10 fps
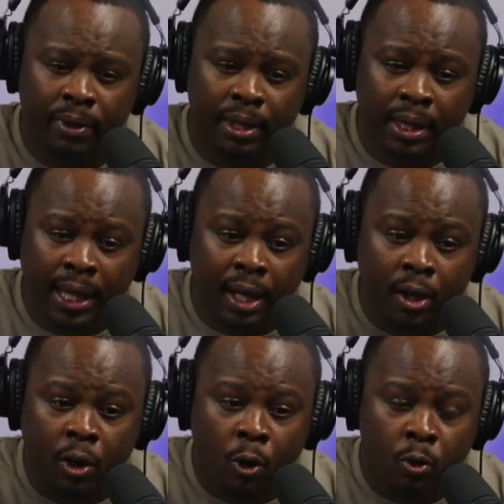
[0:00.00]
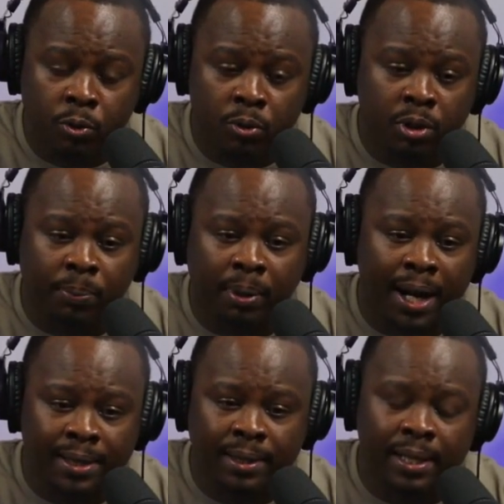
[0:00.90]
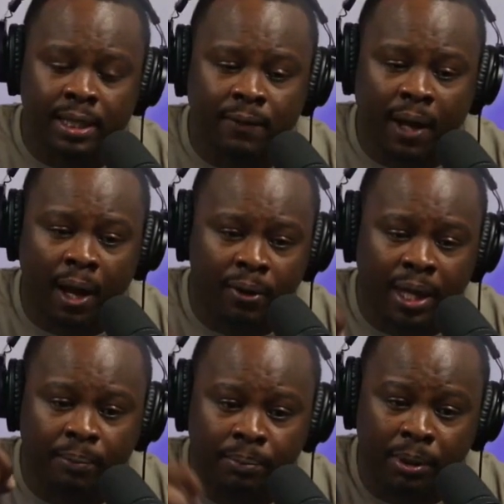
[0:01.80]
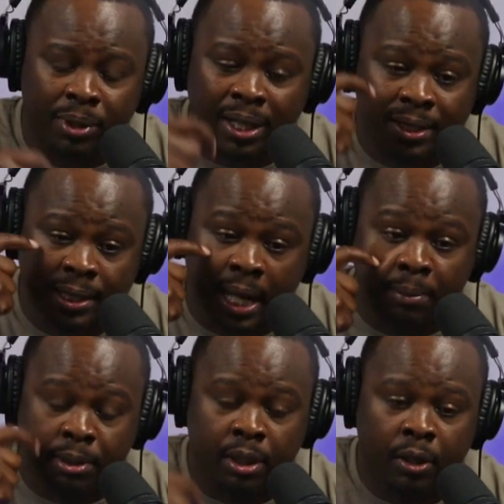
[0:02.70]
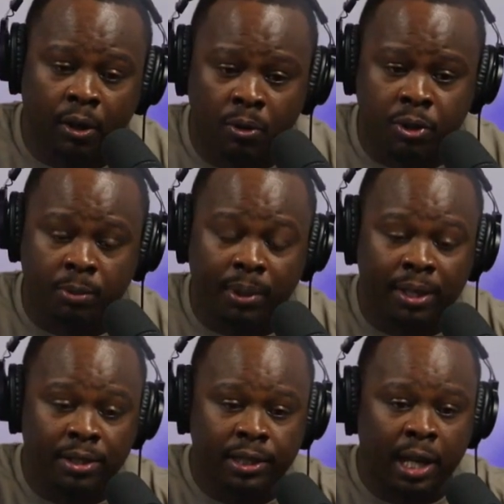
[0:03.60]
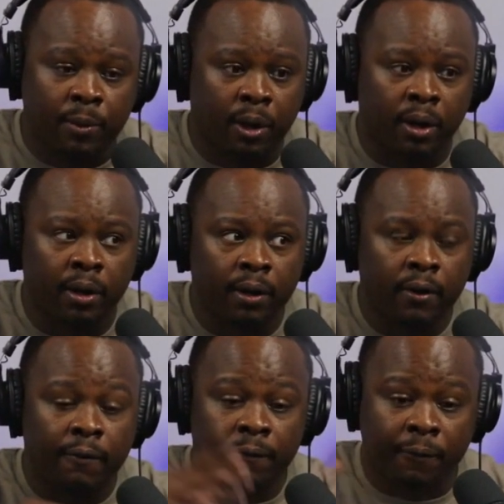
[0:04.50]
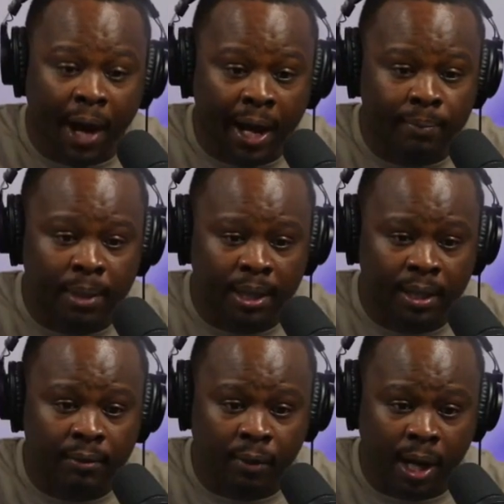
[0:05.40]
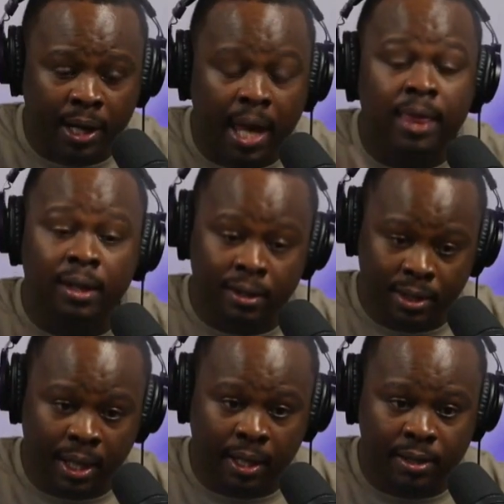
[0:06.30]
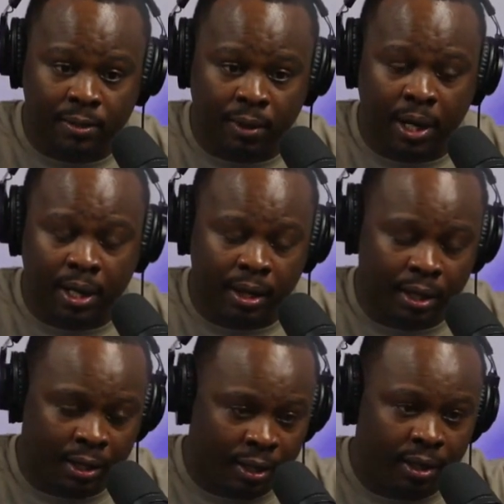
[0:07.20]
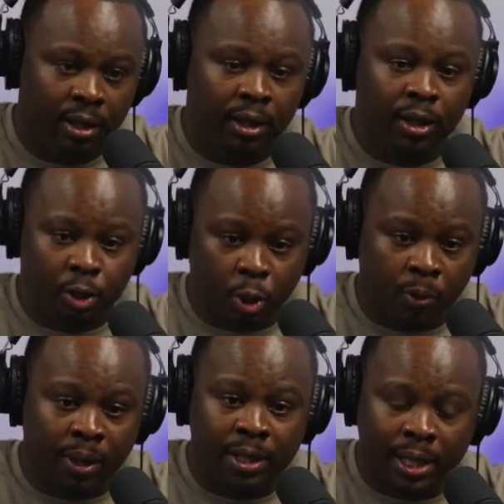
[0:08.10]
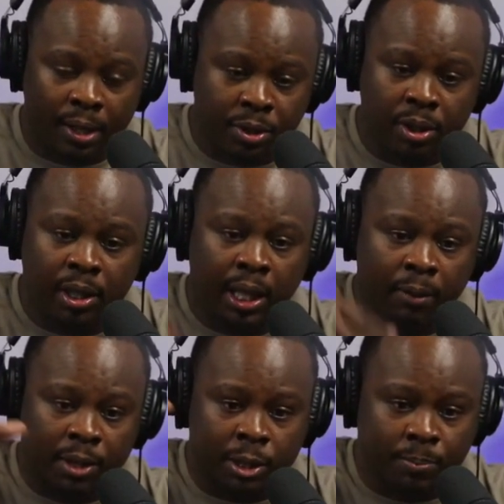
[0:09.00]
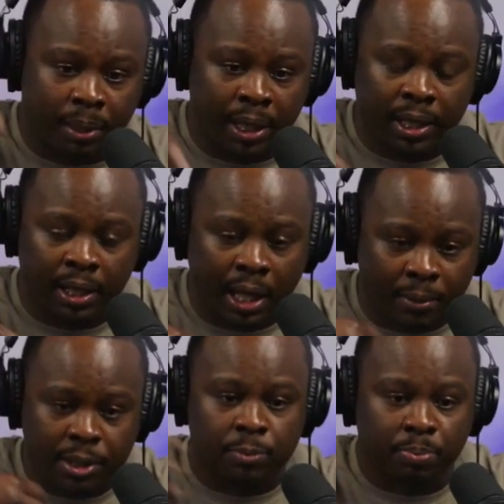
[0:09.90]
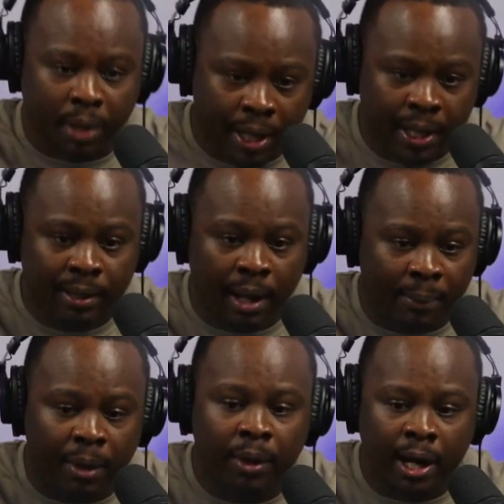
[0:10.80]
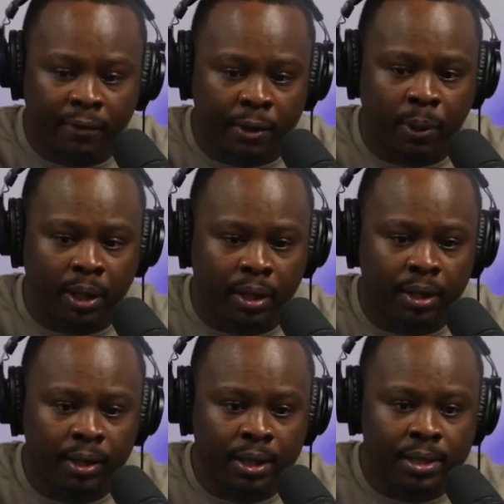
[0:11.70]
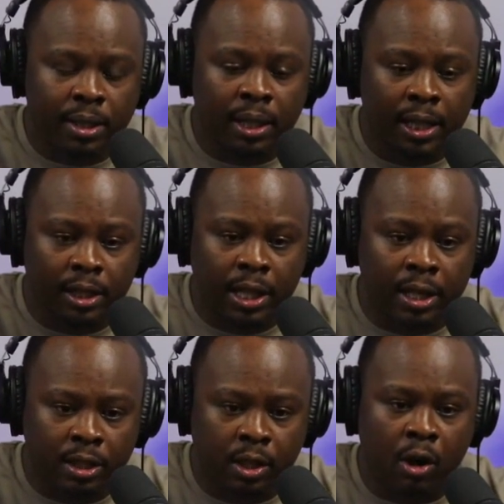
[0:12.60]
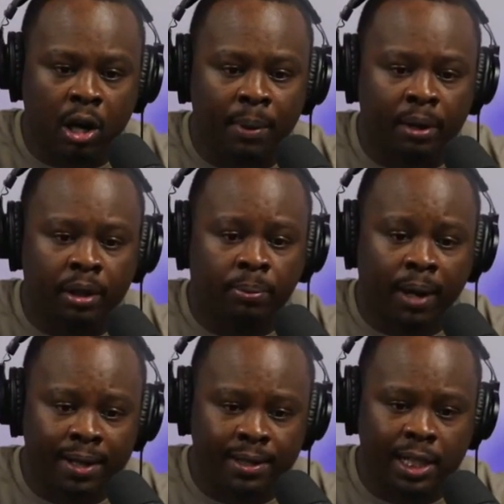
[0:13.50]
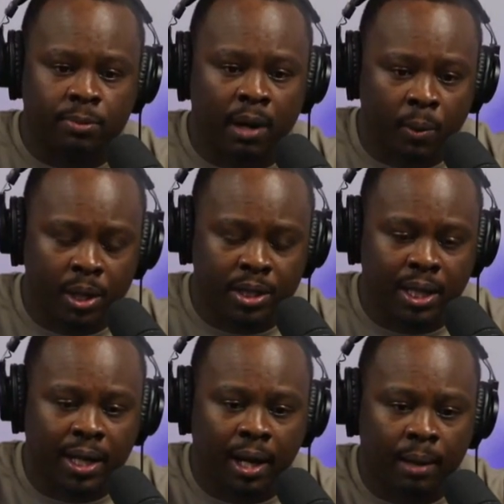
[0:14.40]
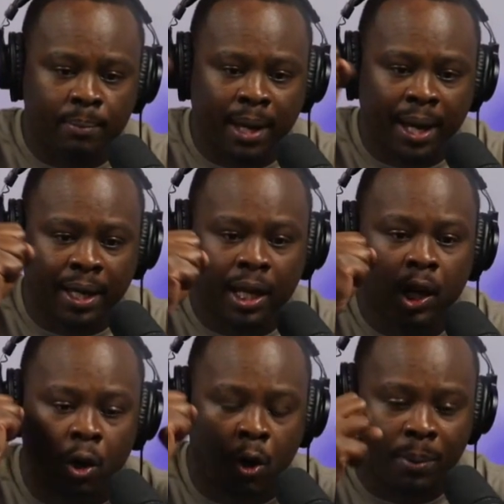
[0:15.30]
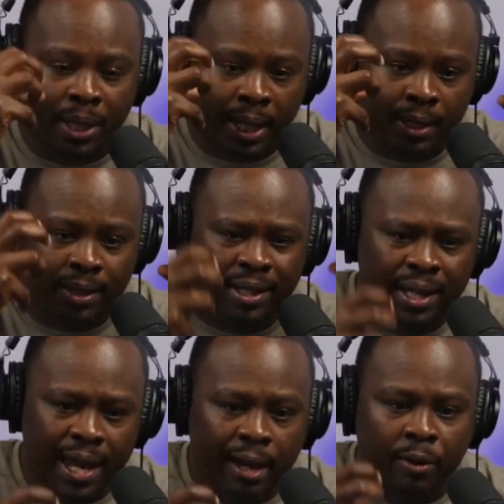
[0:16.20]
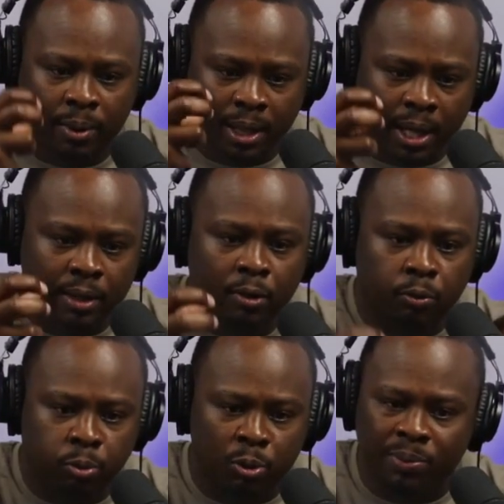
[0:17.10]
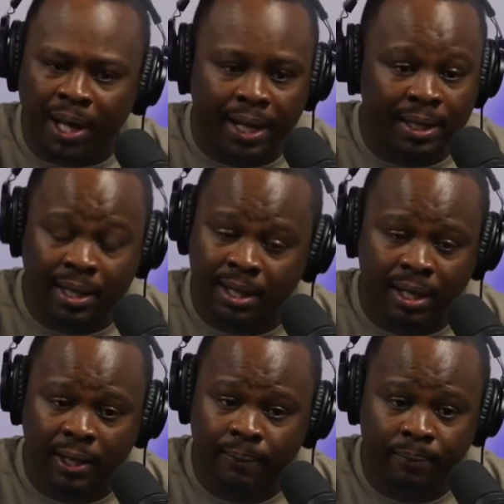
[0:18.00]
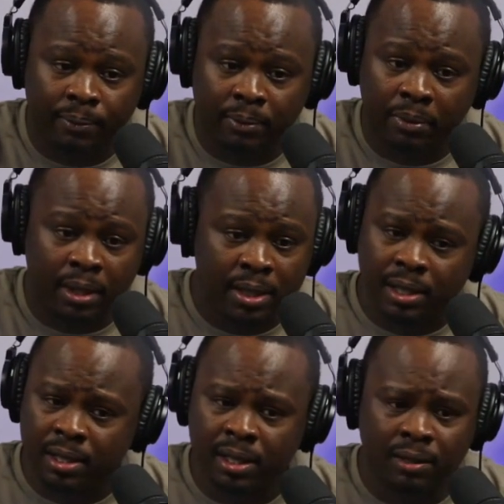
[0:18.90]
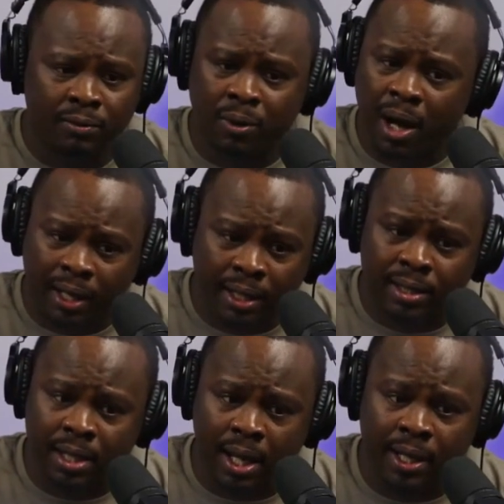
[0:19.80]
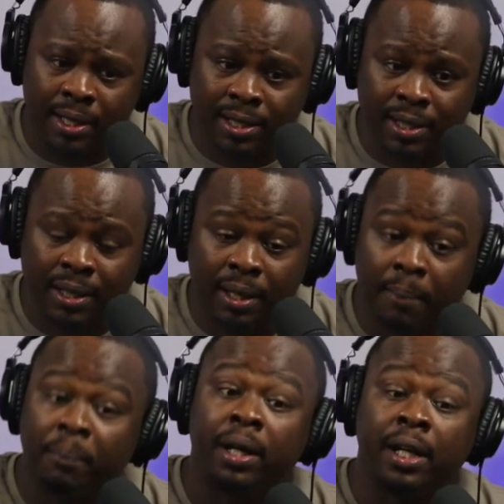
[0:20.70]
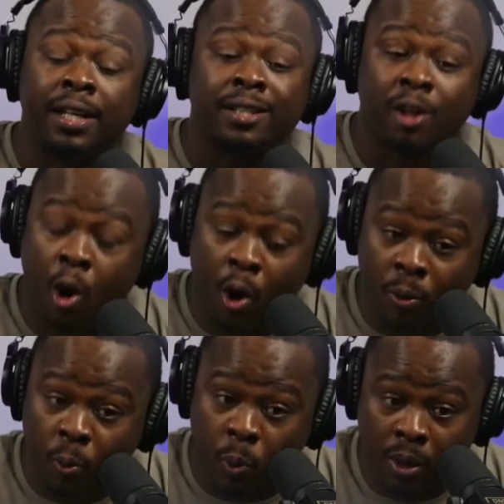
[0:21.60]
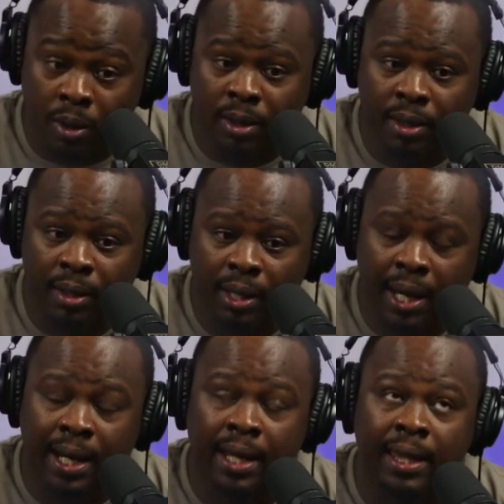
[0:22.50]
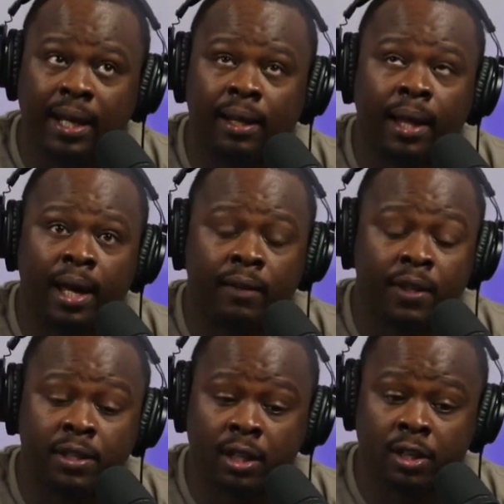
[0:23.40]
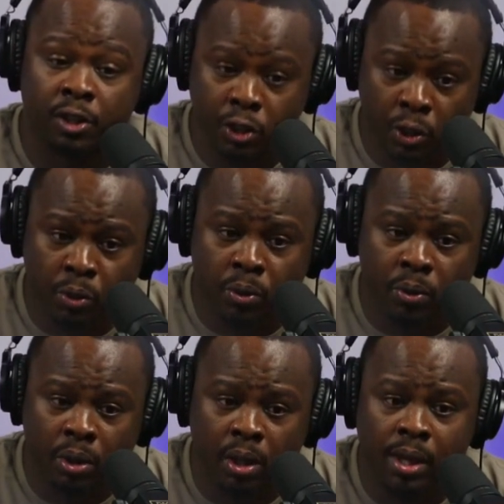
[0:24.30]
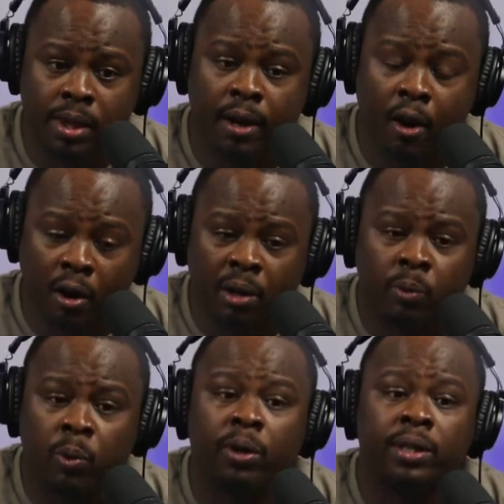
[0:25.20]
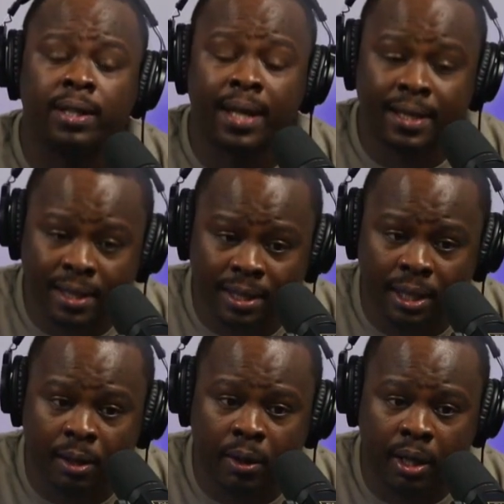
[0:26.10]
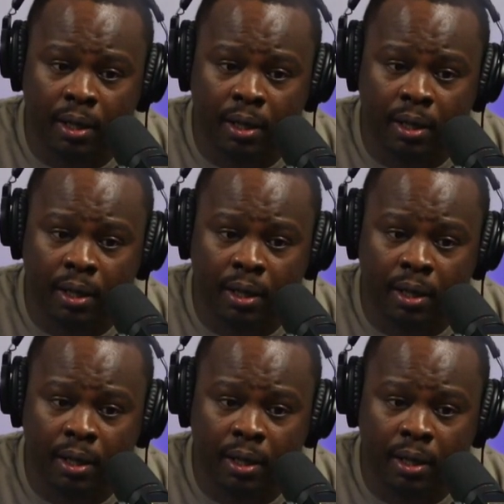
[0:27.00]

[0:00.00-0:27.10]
they go through the process of how they built and established their culture because they were fragmented, right? And their texts, right? And their Torah, it tells you that they were split and they were spread about everywhere. So they talk about the process by which they come back and culminate and create group identity. This isn't rocket science, but it is hard work. And I think a lot of us eschew the hard work necessary